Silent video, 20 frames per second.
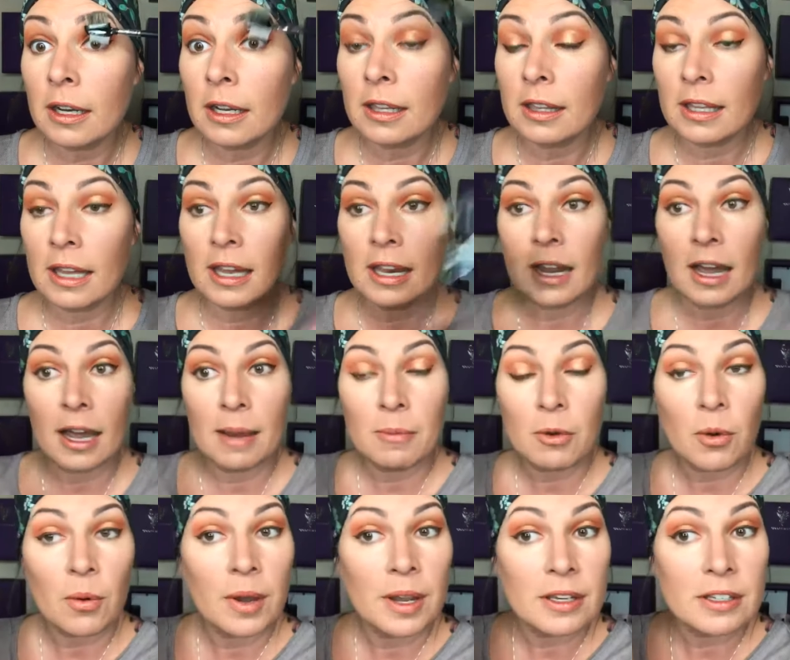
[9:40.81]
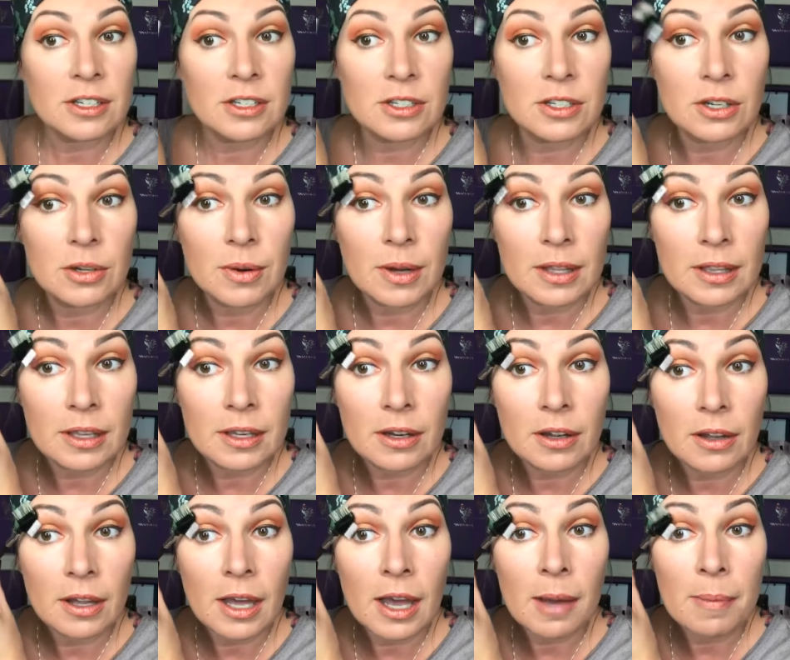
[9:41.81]
And then I'm going to do a
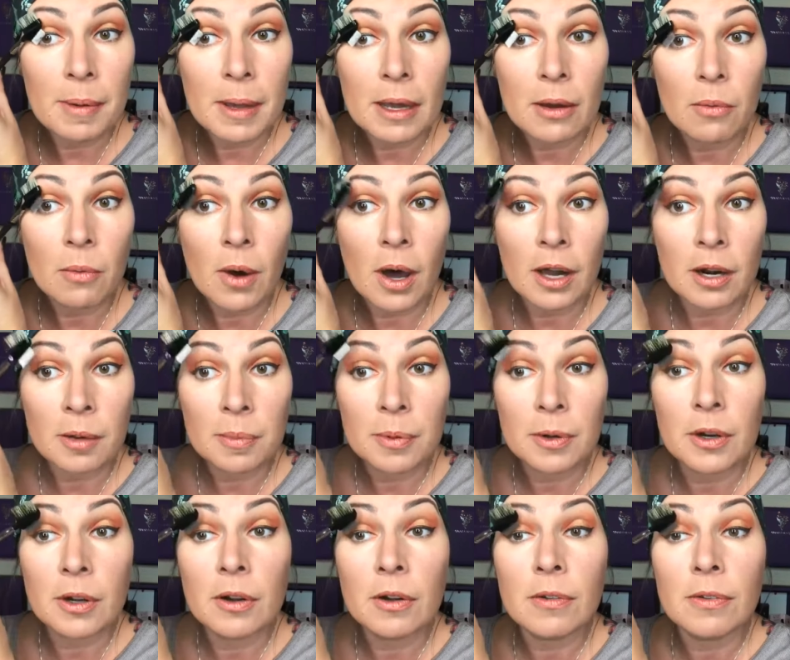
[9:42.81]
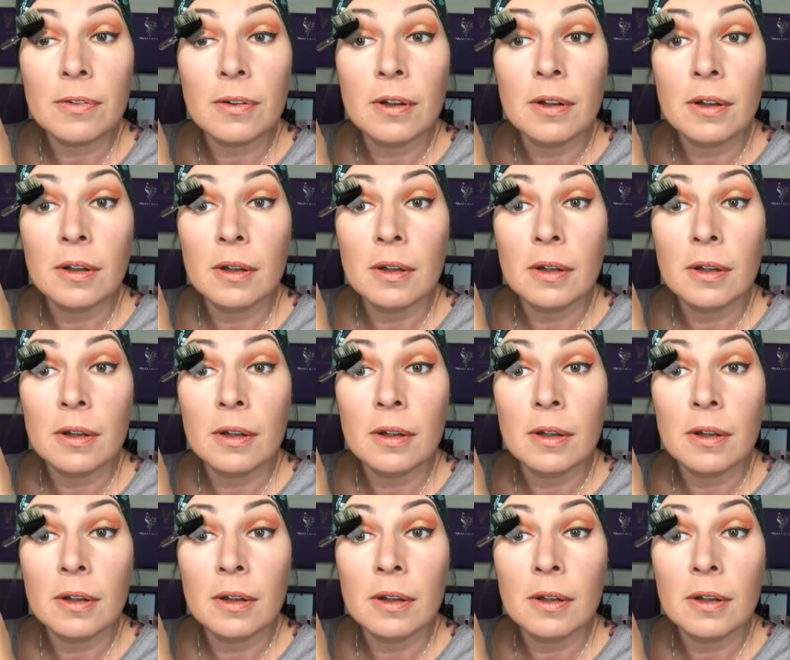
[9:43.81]
little Epic waterproof